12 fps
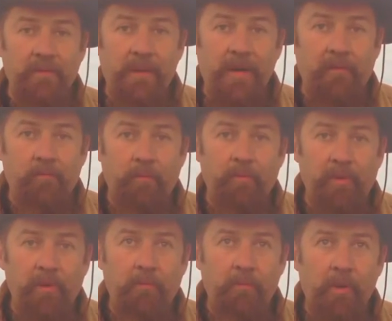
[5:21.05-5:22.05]
miles. We're
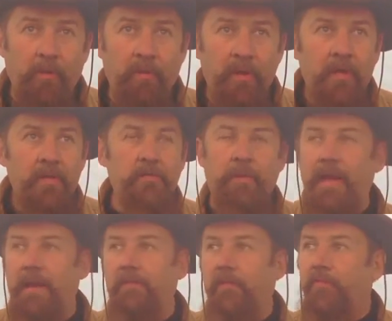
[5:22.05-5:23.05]
pretty remote. So we
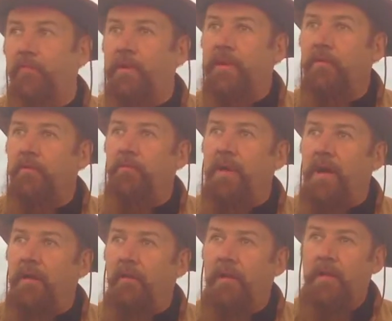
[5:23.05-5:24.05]
have this
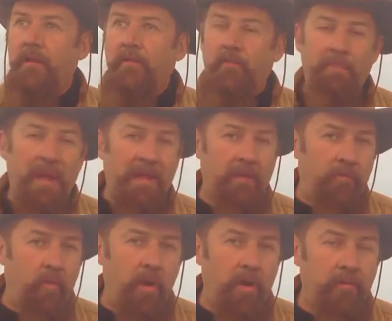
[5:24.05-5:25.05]
300-mile span of
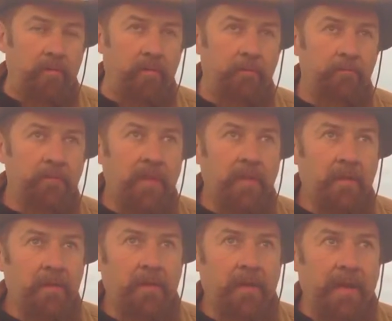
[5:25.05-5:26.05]
water,
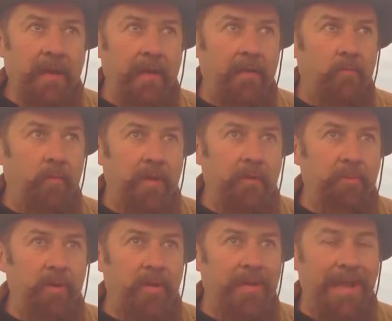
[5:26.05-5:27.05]
and we
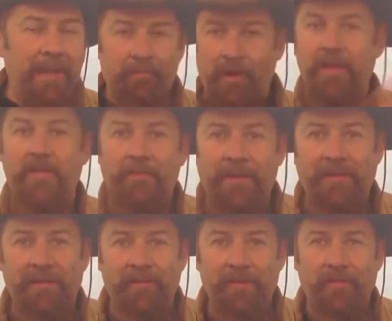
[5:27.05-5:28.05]
put a camp right in the
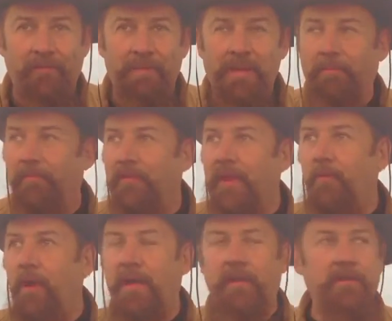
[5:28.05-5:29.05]
middle of it. And so people say,
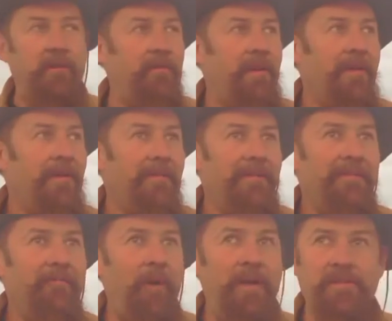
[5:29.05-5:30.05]
why'd you
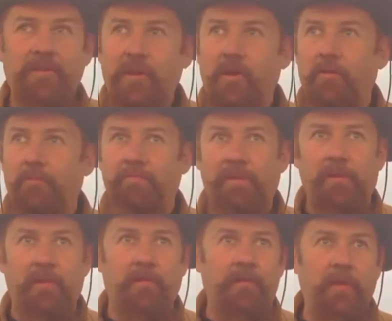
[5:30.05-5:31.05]
go and build
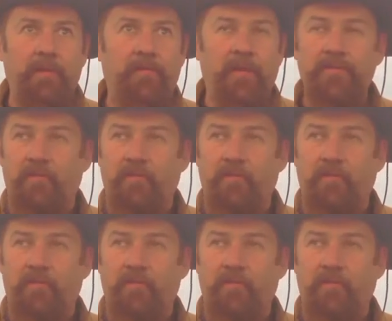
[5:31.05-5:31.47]
it in such a